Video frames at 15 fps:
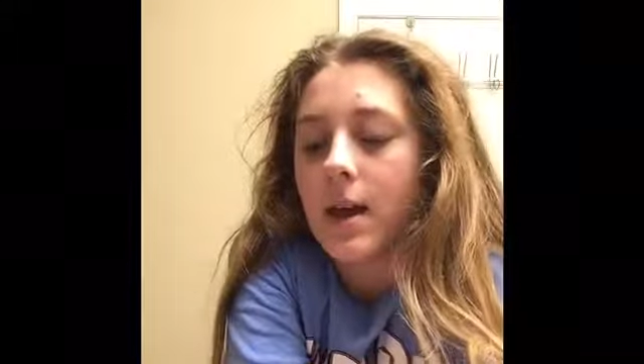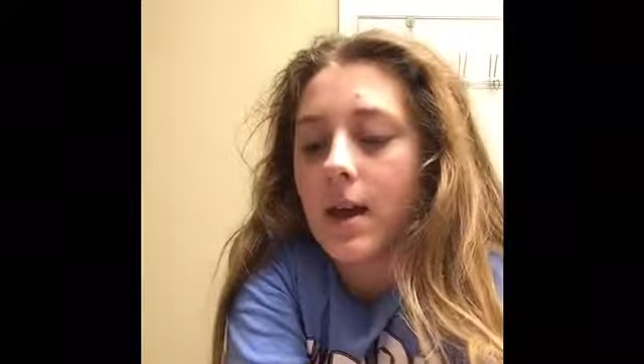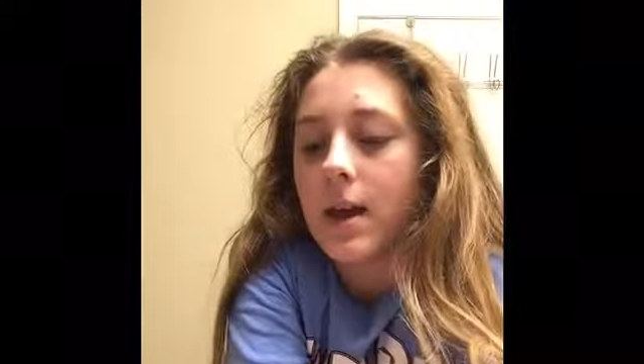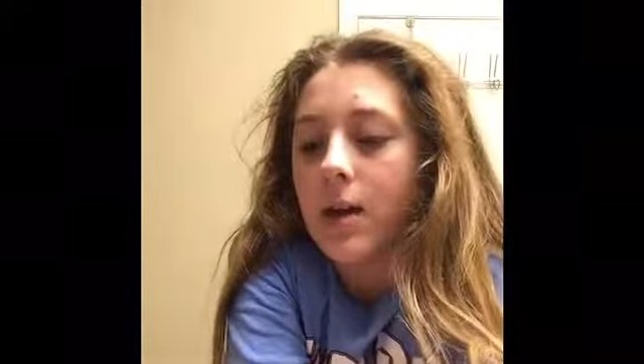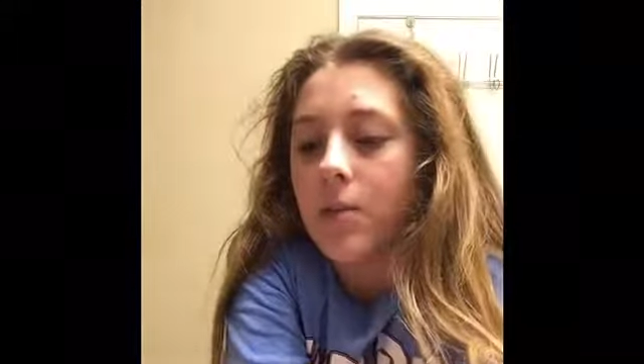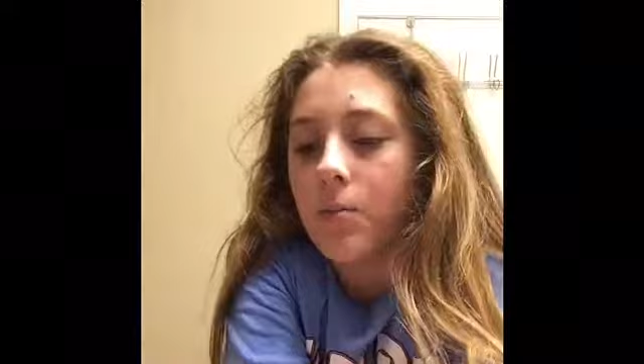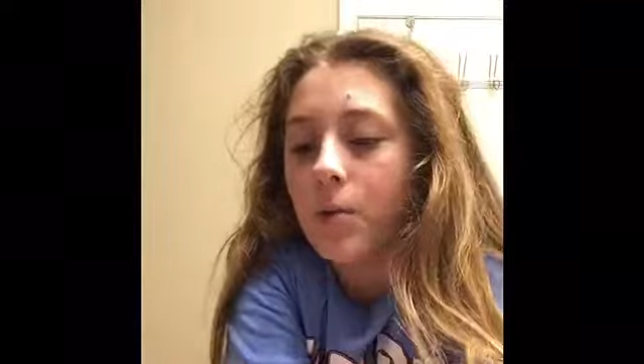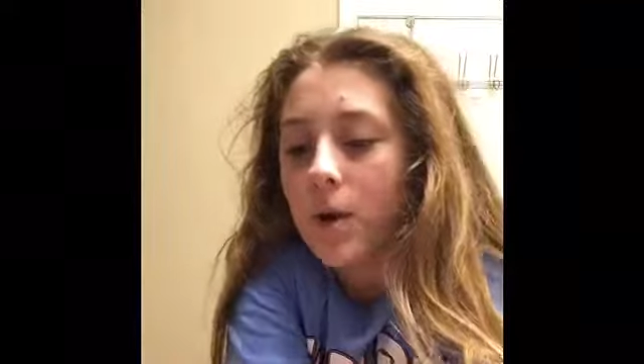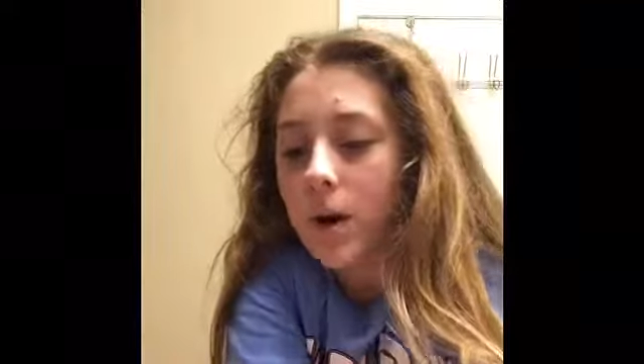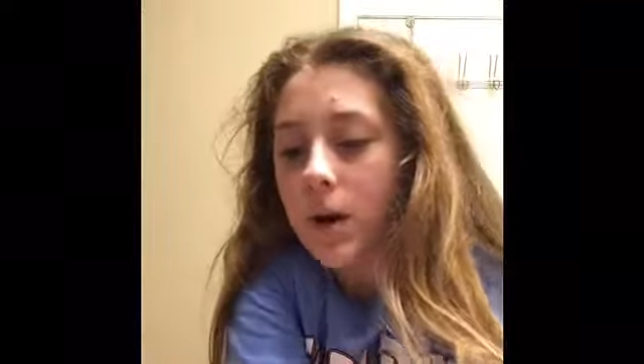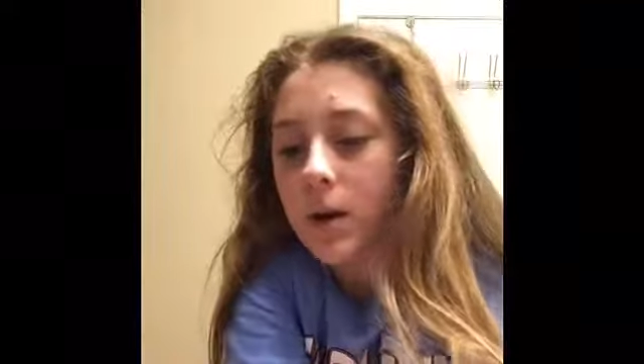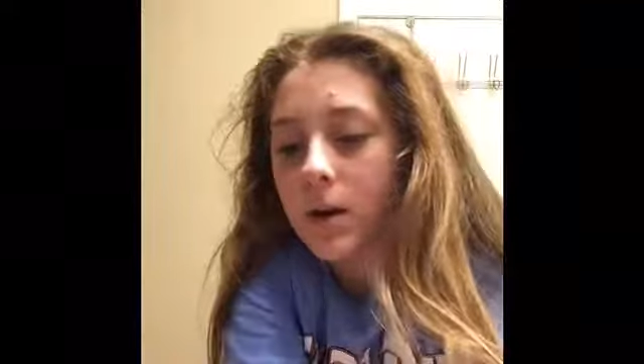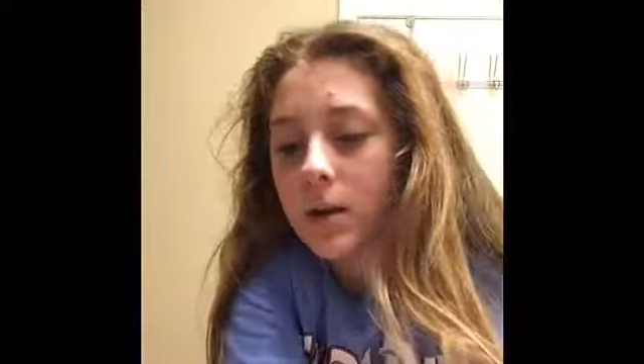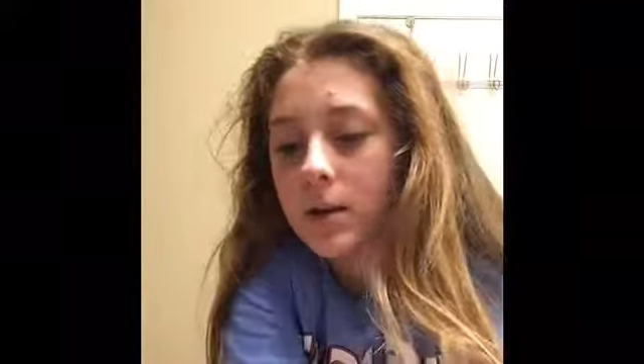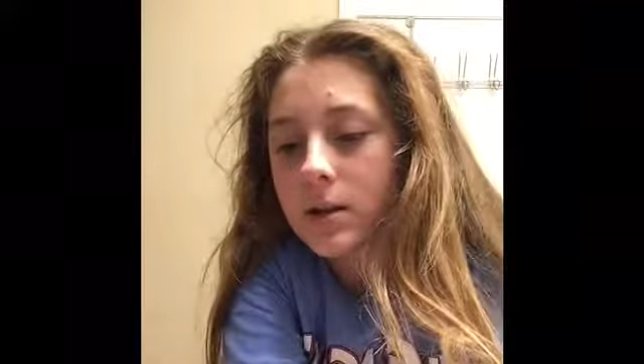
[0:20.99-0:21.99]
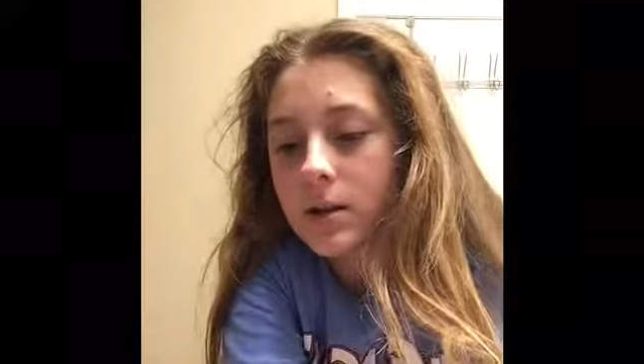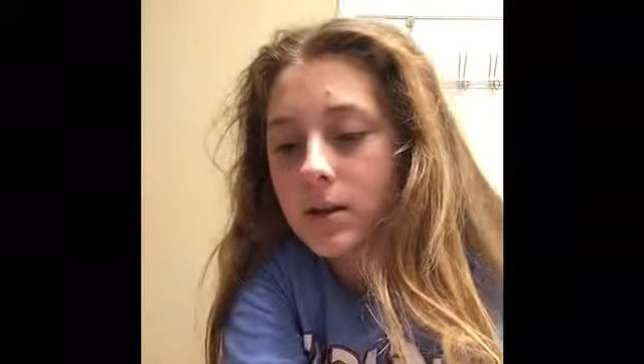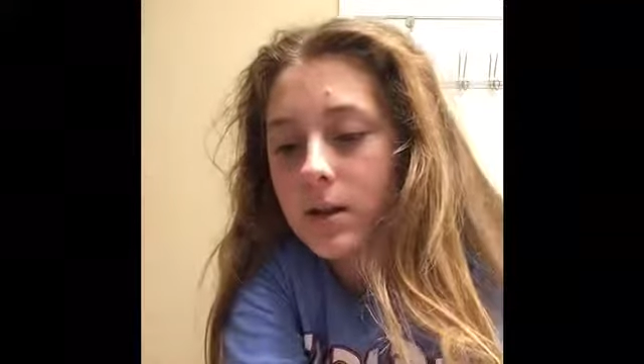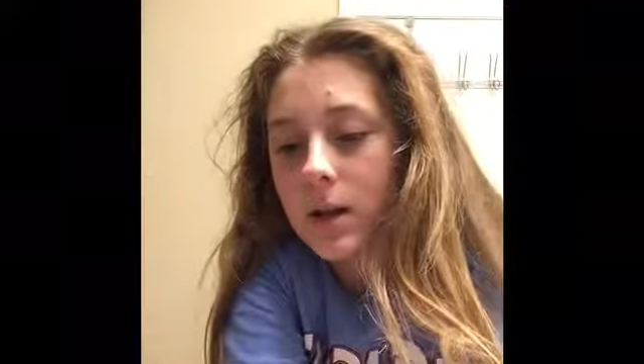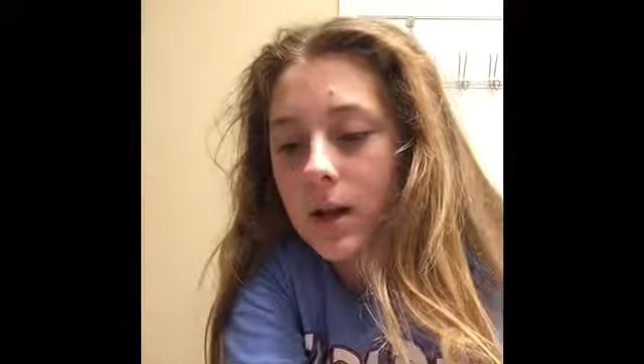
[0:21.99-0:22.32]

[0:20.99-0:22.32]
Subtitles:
it works.